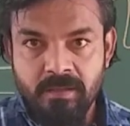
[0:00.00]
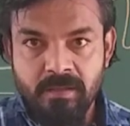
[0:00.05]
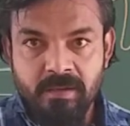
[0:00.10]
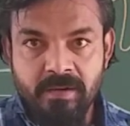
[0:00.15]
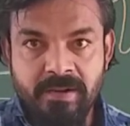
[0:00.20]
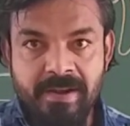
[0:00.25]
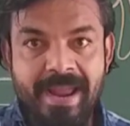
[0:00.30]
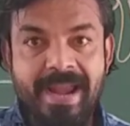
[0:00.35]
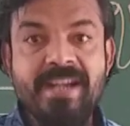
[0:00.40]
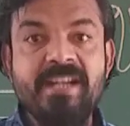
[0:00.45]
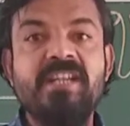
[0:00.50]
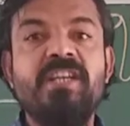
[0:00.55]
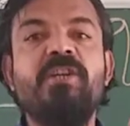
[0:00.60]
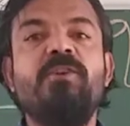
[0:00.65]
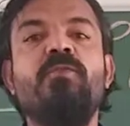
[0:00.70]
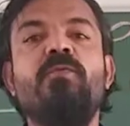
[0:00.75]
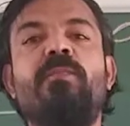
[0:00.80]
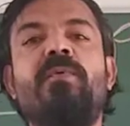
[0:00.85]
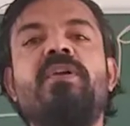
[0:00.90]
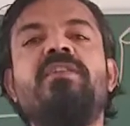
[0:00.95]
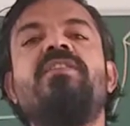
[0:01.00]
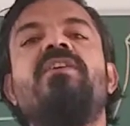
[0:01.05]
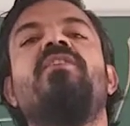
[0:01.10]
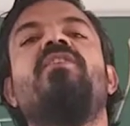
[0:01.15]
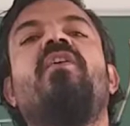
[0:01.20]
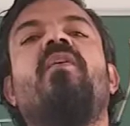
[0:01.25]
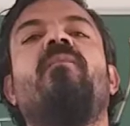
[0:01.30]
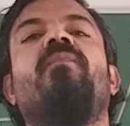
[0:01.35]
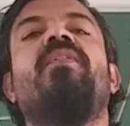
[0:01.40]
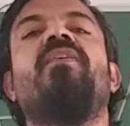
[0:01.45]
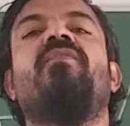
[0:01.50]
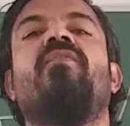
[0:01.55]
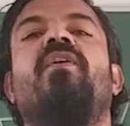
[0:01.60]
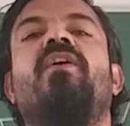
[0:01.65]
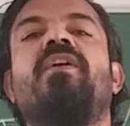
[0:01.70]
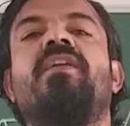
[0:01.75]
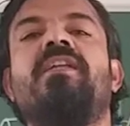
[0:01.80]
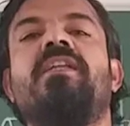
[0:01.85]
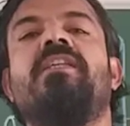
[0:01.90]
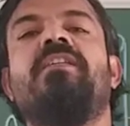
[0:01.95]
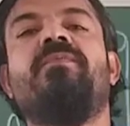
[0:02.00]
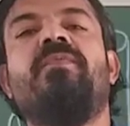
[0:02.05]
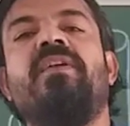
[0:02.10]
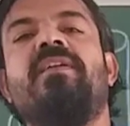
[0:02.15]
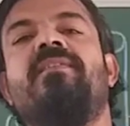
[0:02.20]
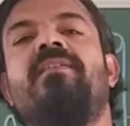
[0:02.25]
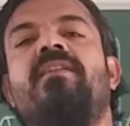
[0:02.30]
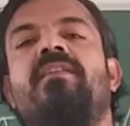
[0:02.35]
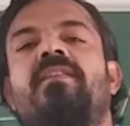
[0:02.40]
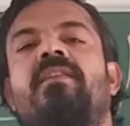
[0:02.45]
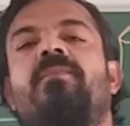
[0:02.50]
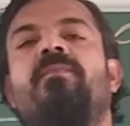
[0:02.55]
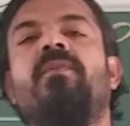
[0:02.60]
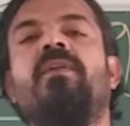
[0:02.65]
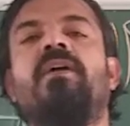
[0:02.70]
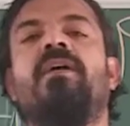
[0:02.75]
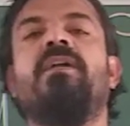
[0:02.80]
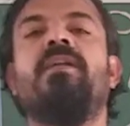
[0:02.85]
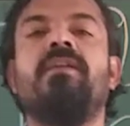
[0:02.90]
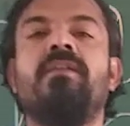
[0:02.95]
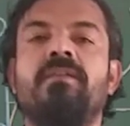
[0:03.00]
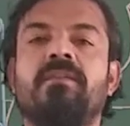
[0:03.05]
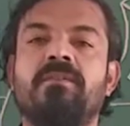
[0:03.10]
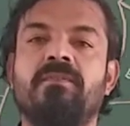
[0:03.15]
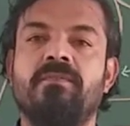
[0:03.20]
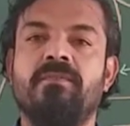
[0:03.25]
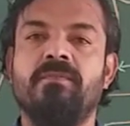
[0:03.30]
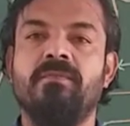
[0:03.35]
92% of the water is present in the blood.